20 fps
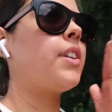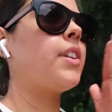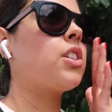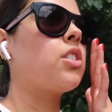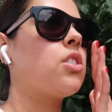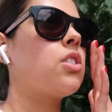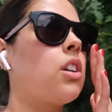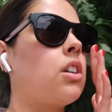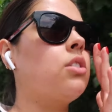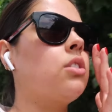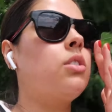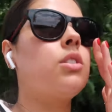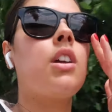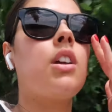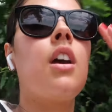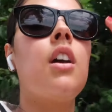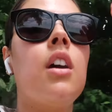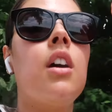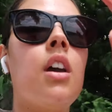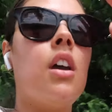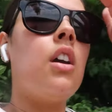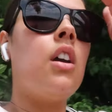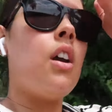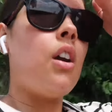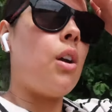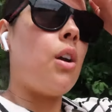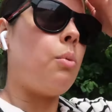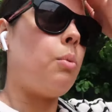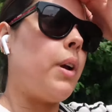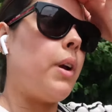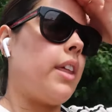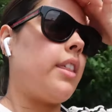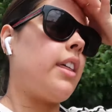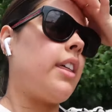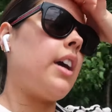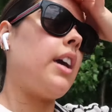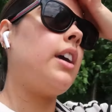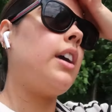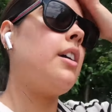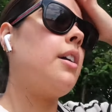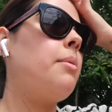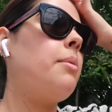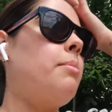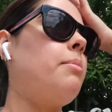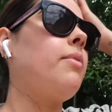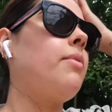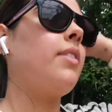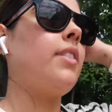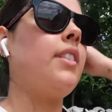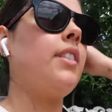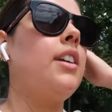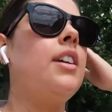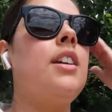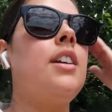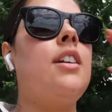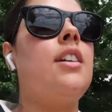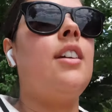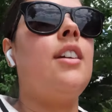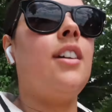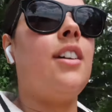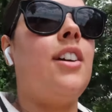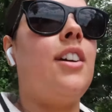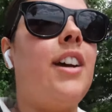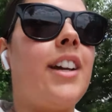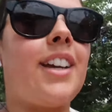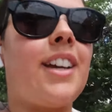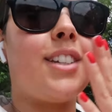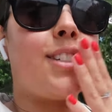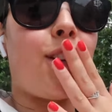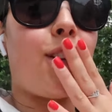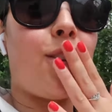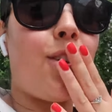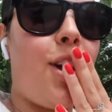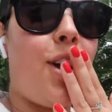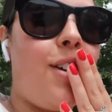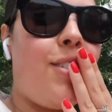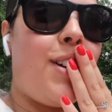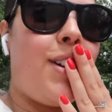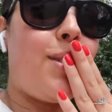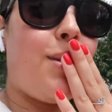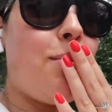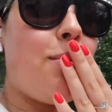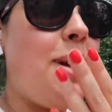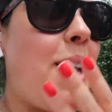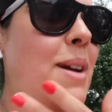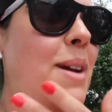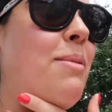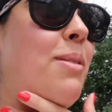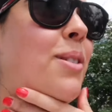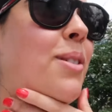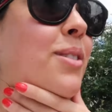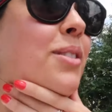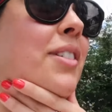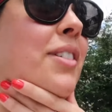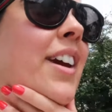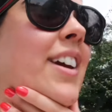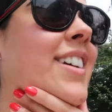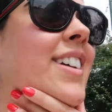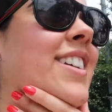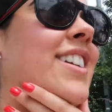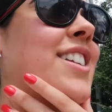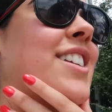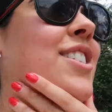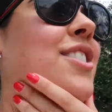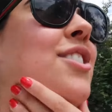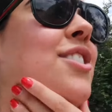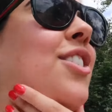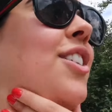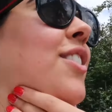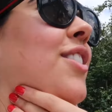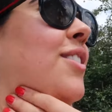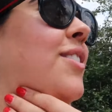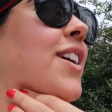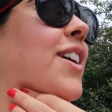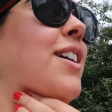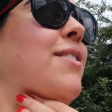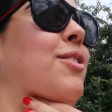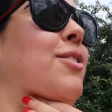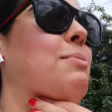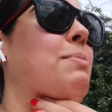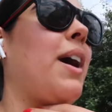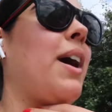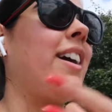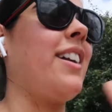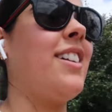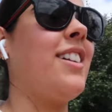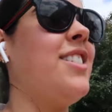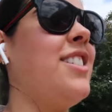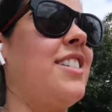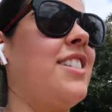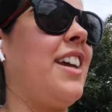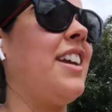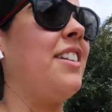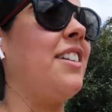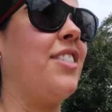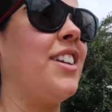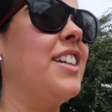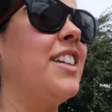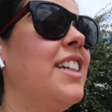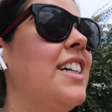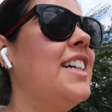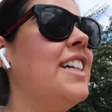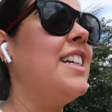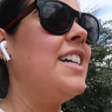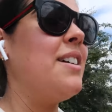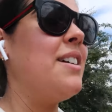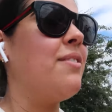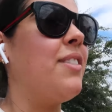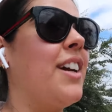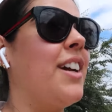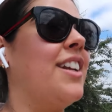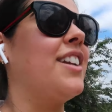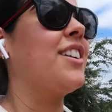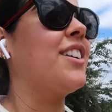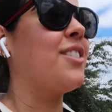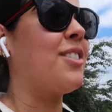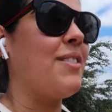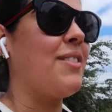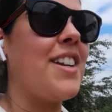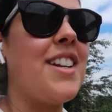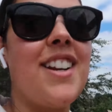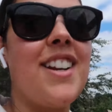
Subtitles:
Struggled with, I get so nervous when people, like she just struggled with high on a bike, I shouldn't say anything, but it got me